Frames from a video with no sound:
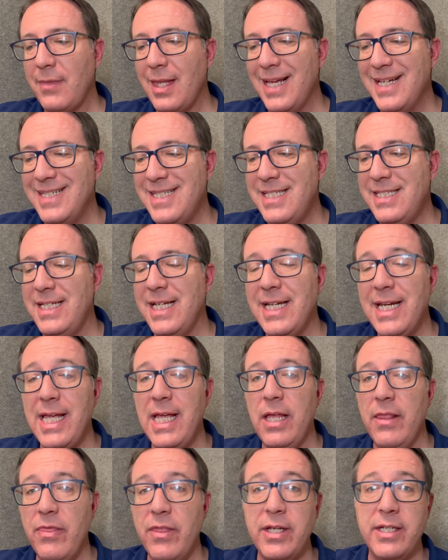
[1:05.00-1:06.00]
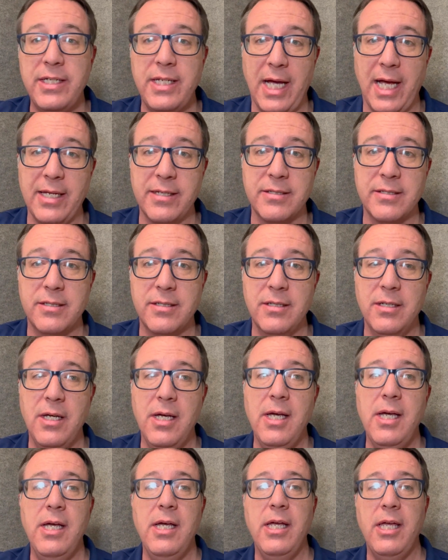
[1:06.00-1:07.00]
Sit in the dust.
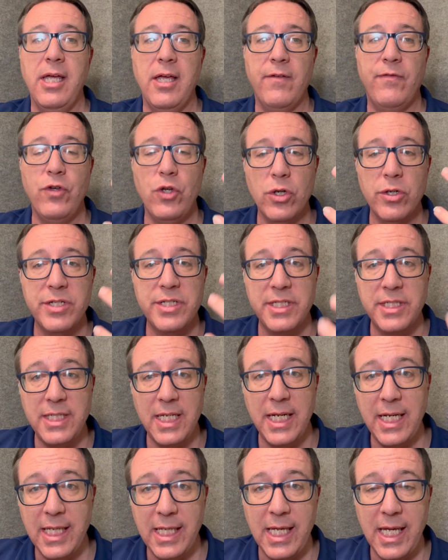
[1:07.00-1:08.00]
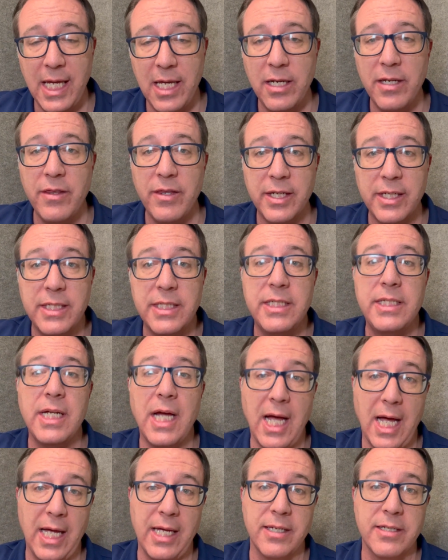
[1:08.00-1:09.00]
If you're sitting in the
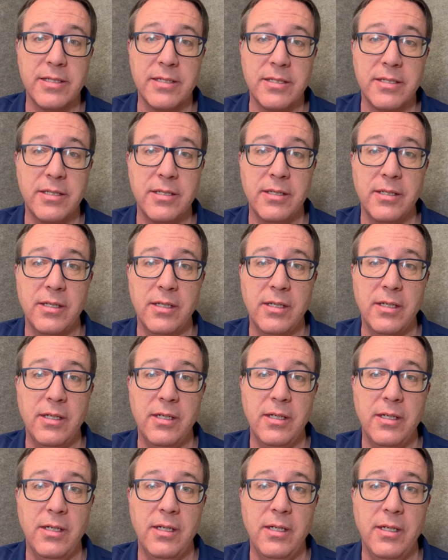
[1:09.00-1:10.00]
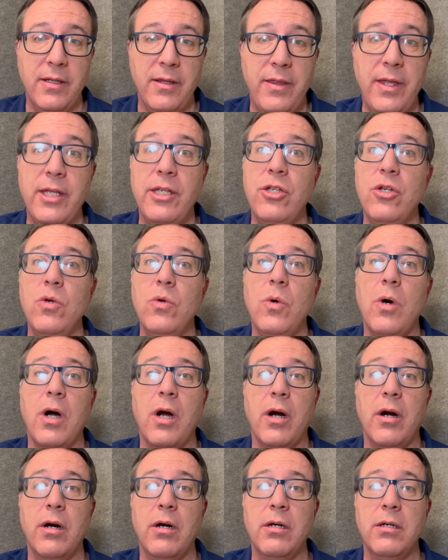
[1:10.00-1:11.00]
dust, then you
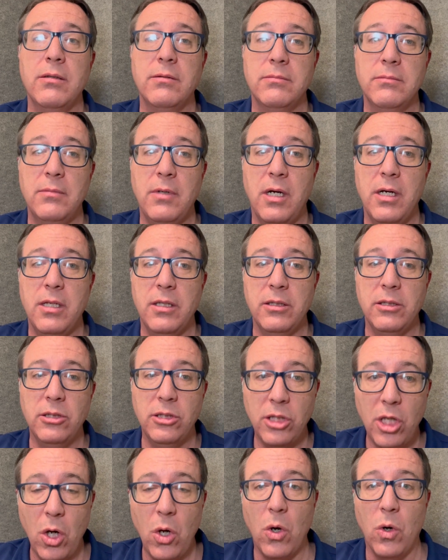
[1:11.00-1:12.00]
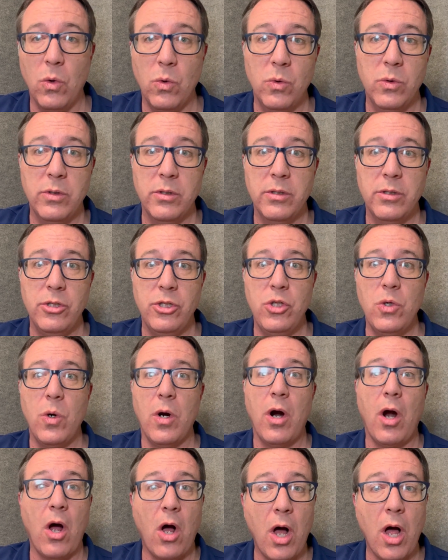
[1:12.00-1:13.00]
are low. You
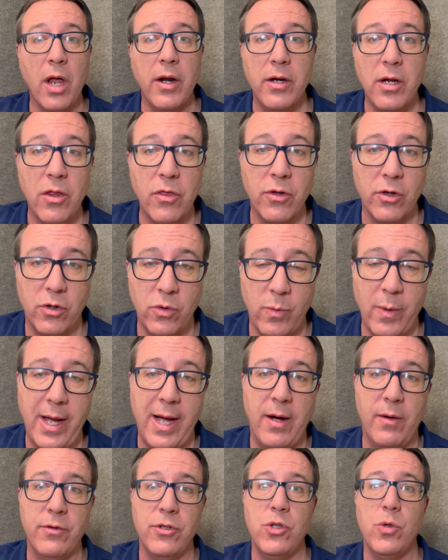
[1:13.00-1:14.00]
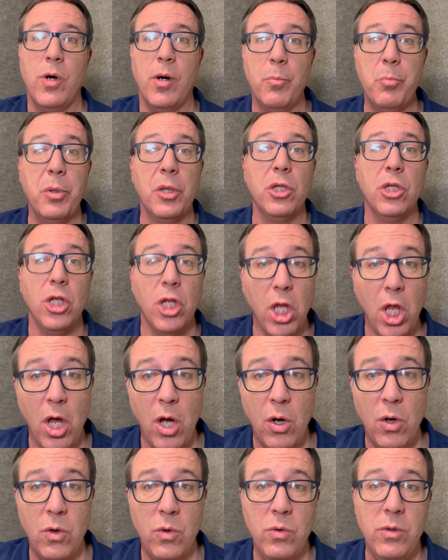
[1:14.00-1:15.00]
are on the ground. You are
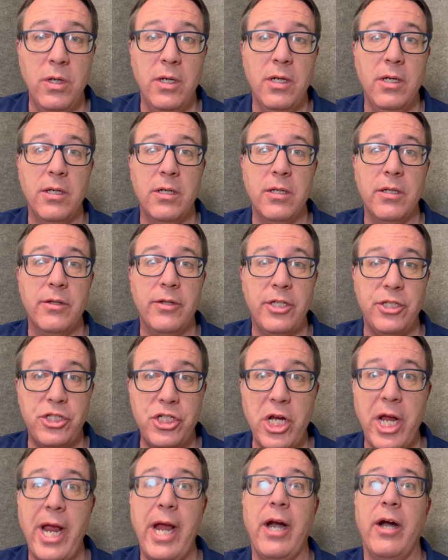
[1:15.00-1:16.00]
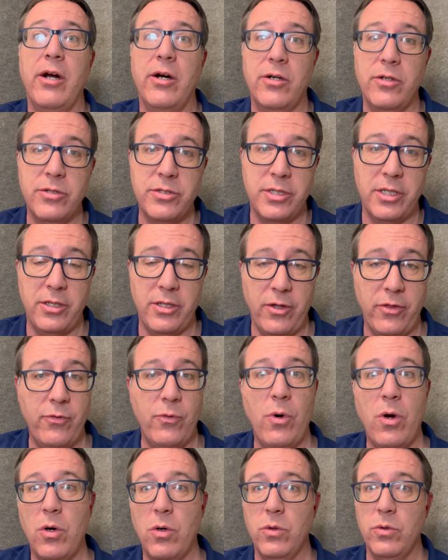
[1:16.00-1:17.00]
below the chairs and the
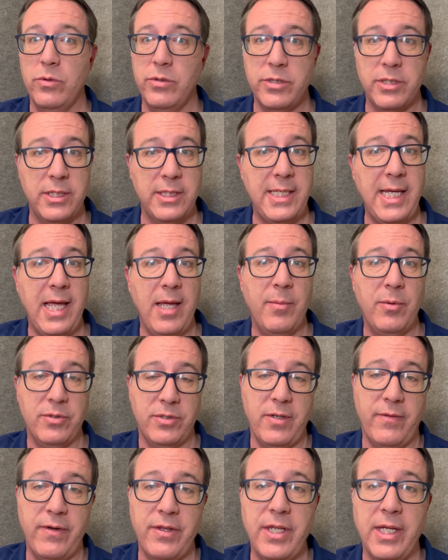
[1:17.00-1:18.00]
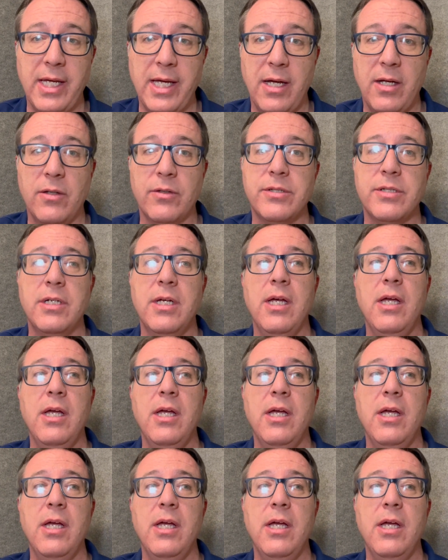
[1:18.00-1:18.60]
thrones and tables and everything else.